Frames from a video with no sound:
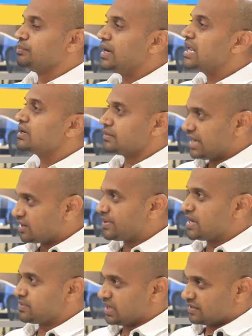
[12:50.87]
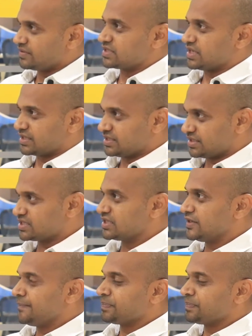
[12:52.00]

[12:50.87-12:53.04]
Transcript: building data pipeline infrastructures